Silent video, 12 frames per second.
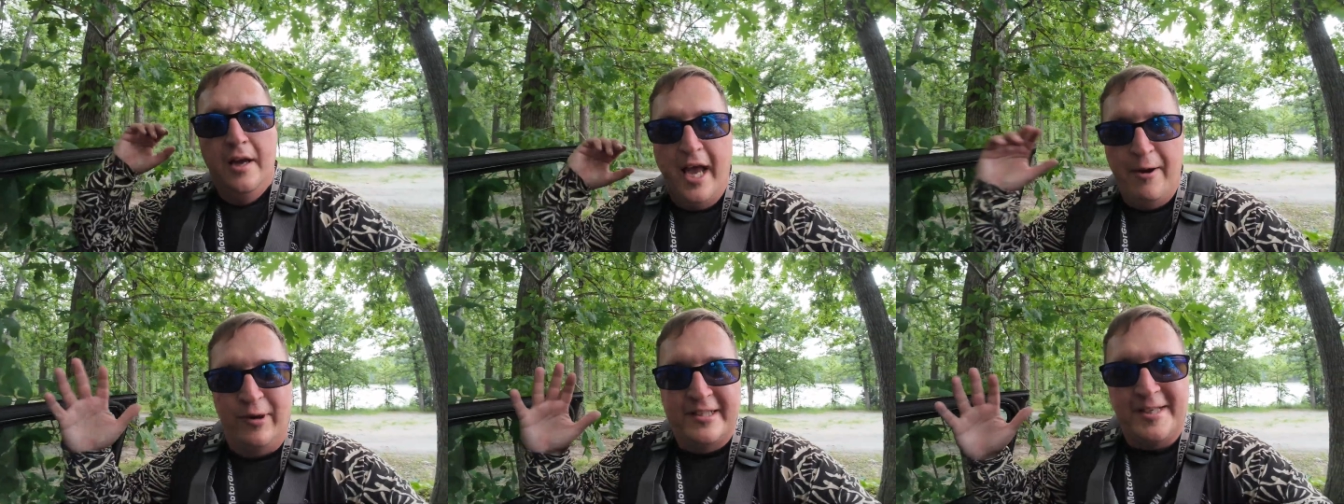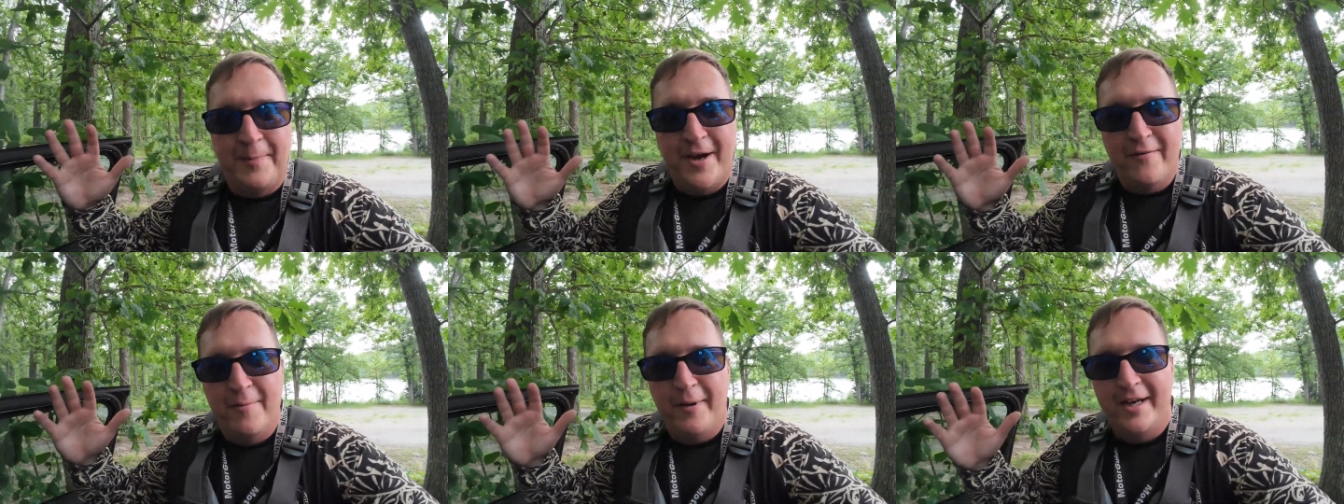Hey, what's up
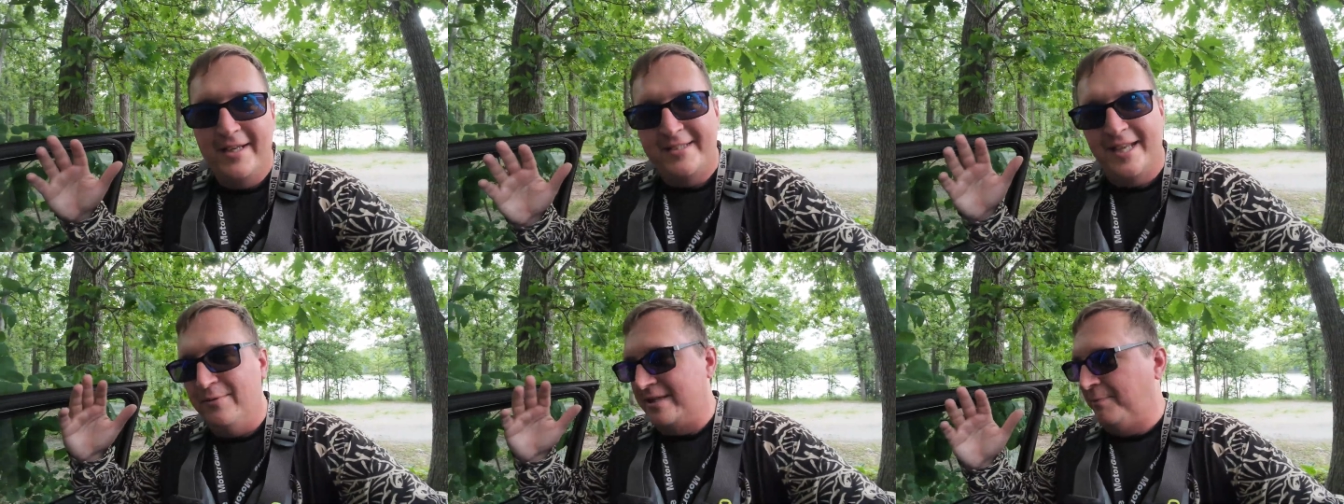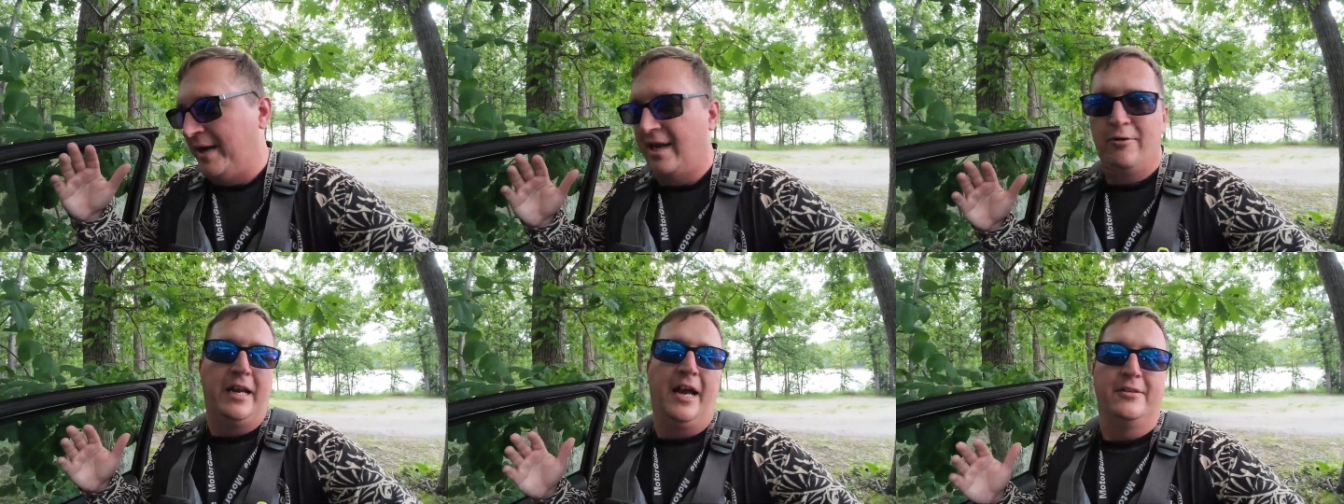everybody? Steve with the
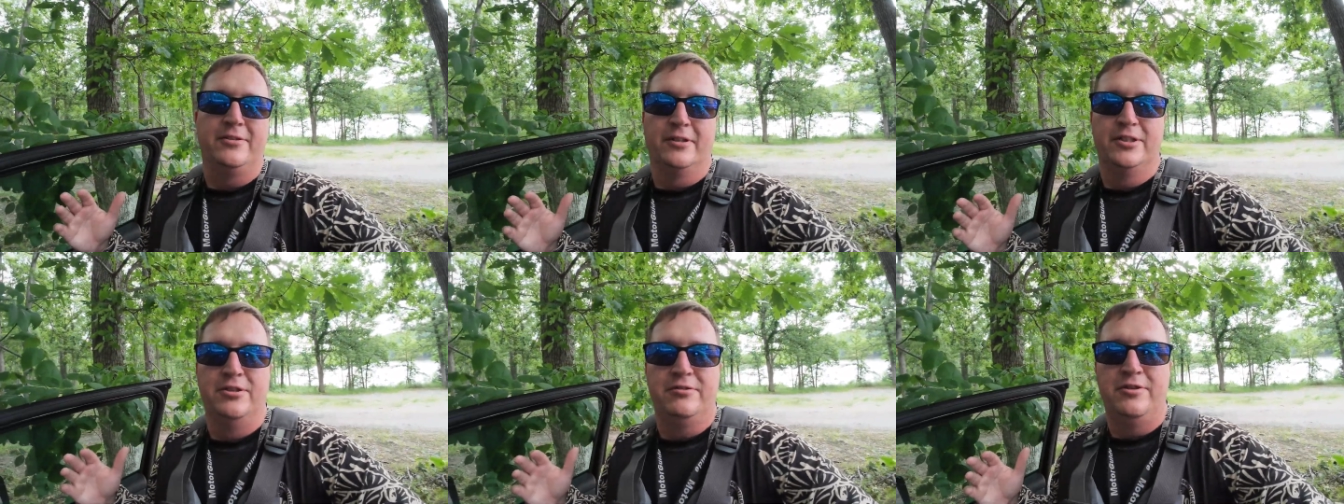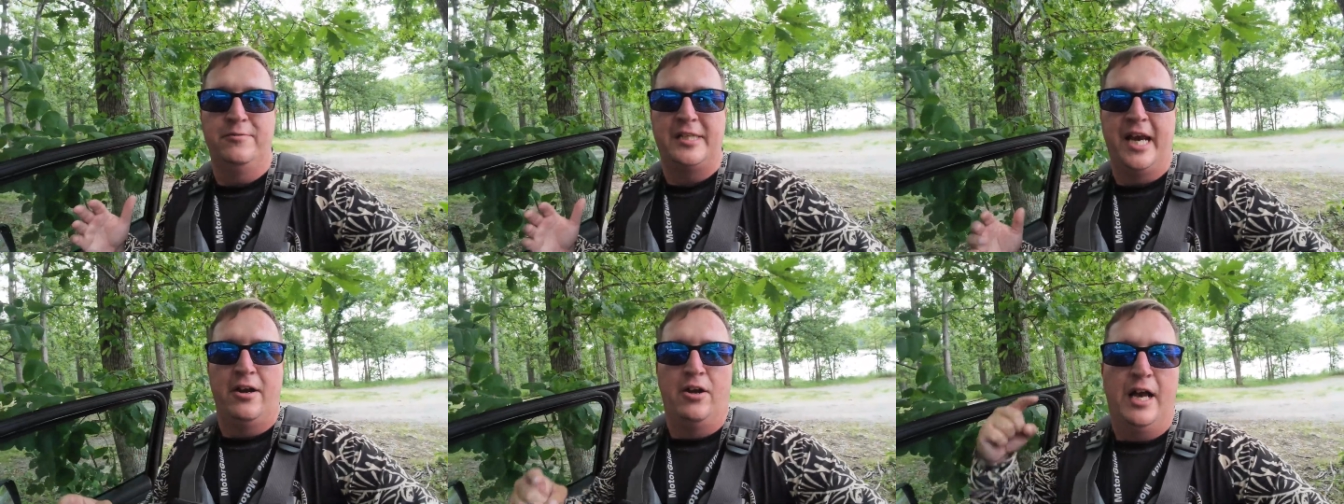Penguin Outdoors YouTube
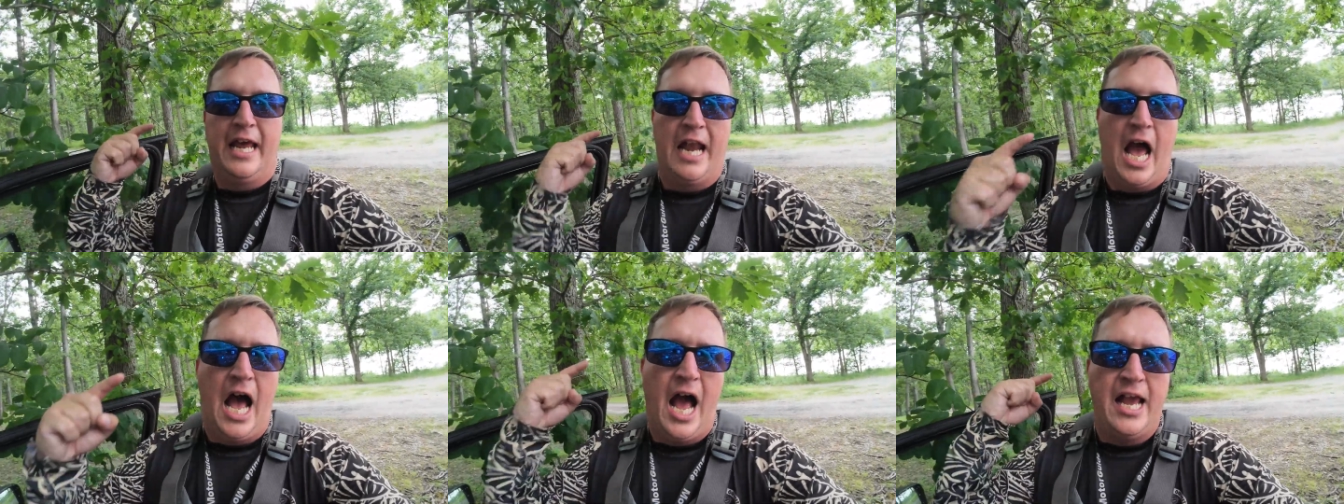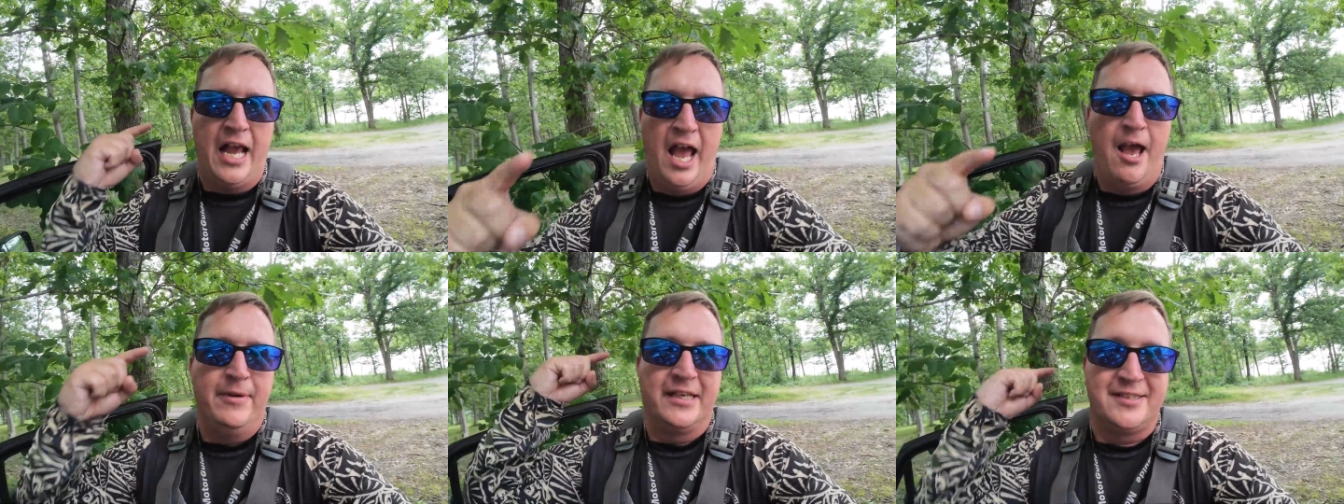channel, and I
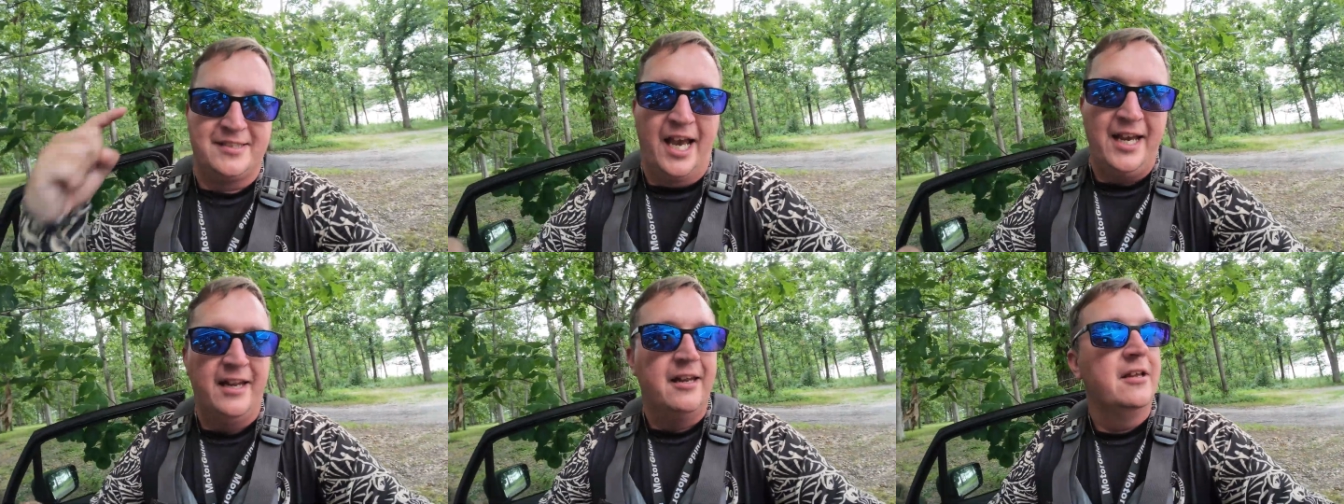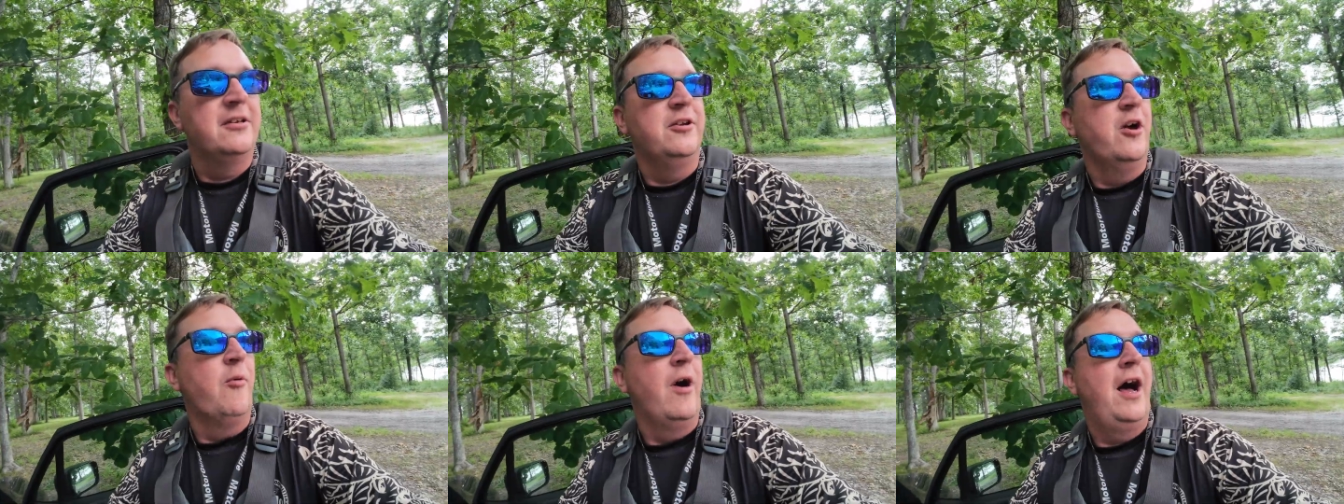am excited. You
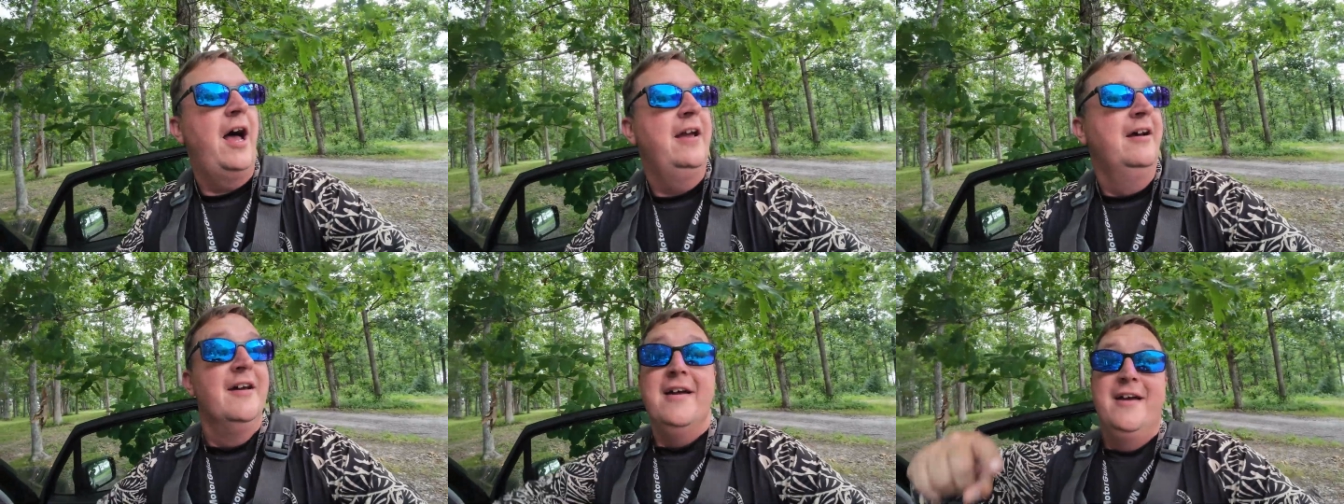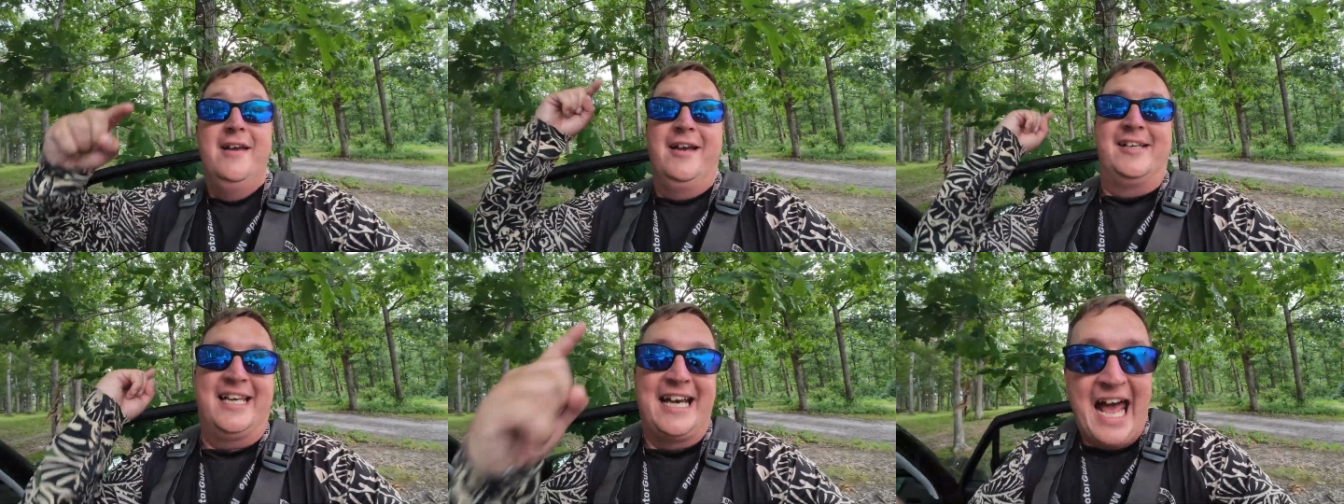know why?
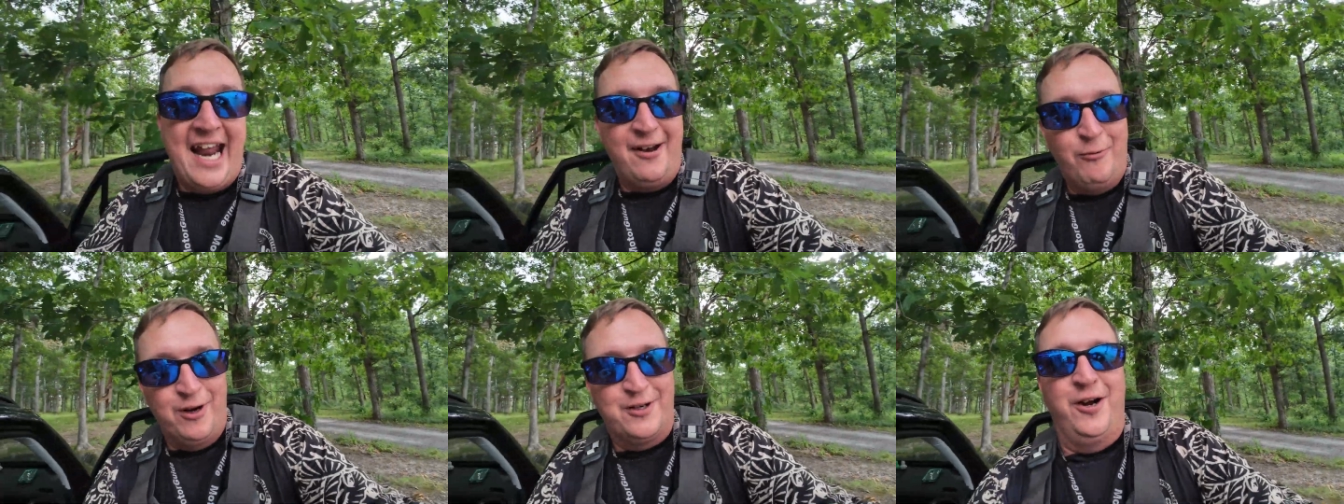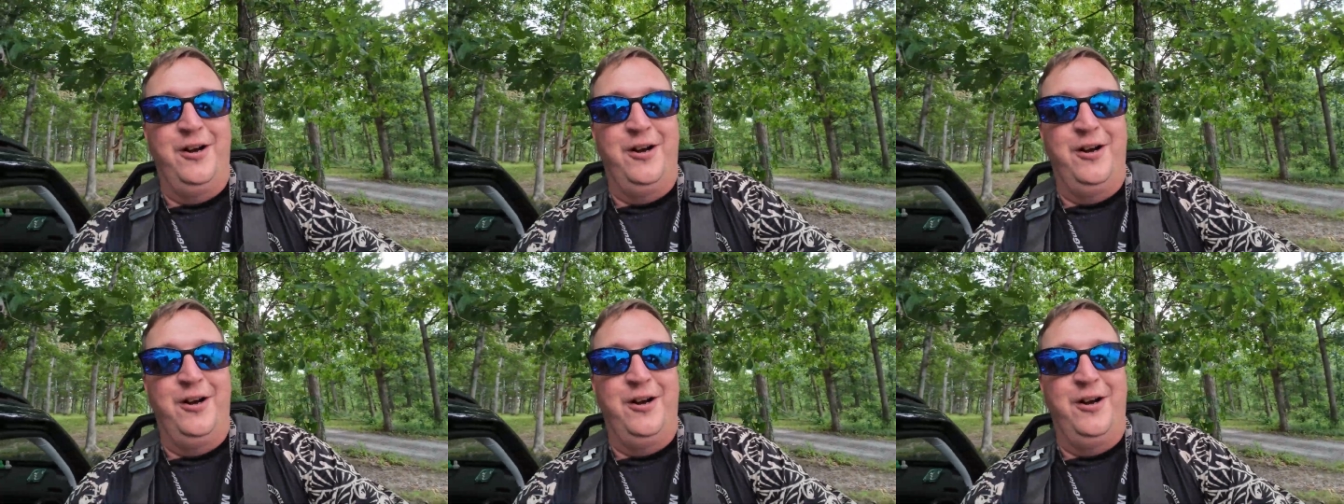Because I got out of work